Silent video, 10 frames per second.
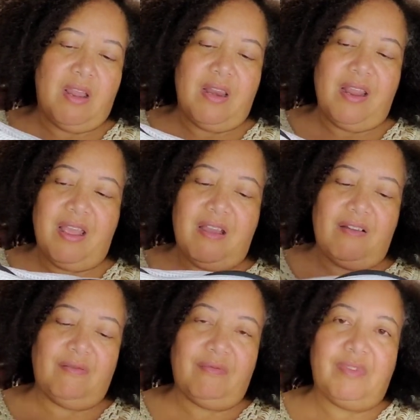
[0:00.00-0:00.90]

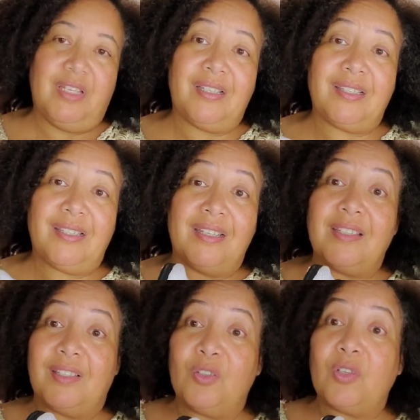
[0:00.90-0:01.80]
Now, this
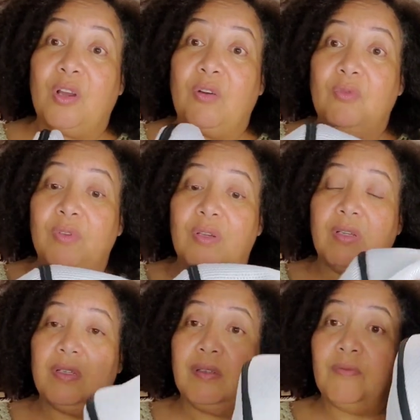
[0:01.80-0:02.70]
is, you know,
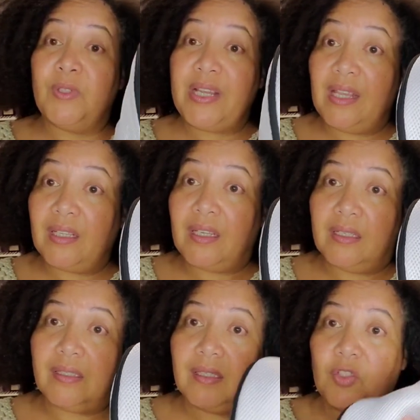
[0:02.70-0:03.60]
for
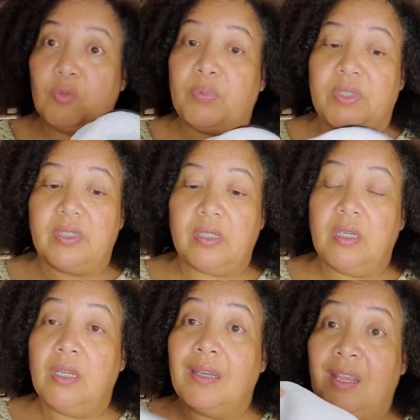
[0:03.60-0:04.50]
delicates that you put
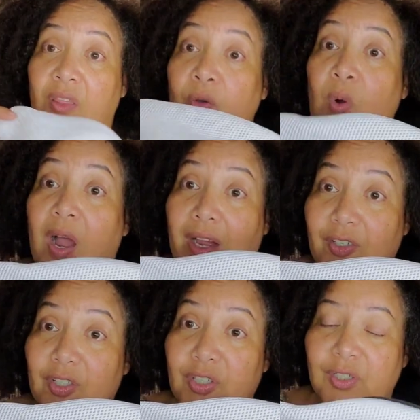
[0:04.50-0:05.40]
in the
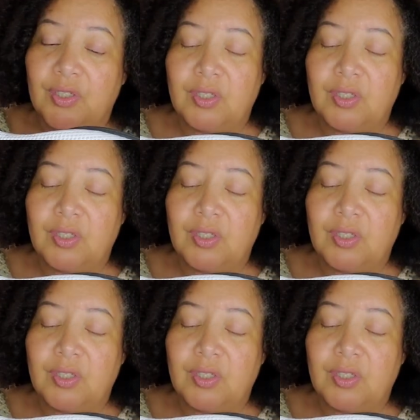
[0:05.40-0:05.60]
wash